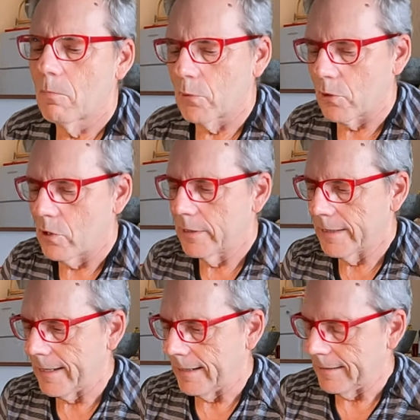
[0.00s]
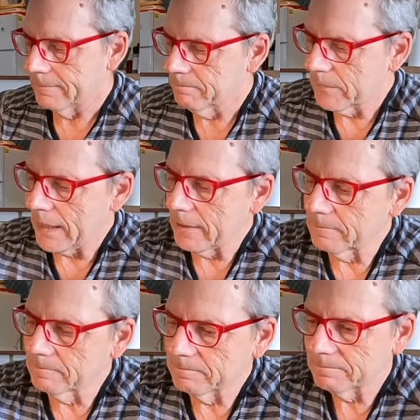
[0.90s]
Bronica. Now,
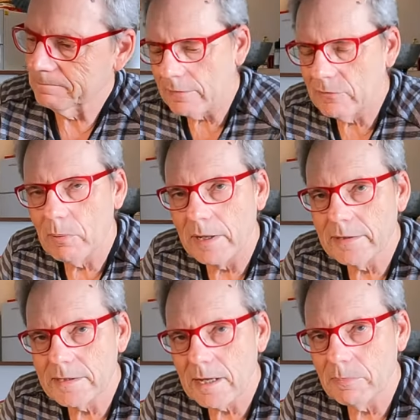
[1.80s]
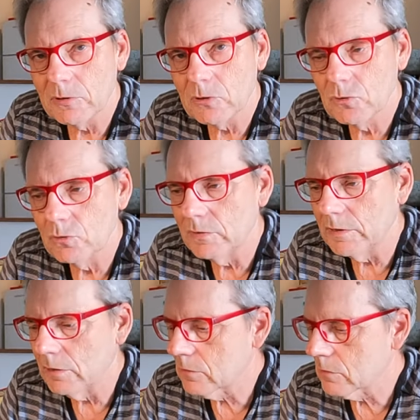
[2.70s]
I'd have to break this up into two
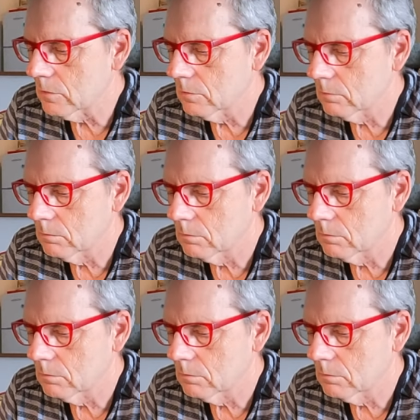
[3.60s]
videos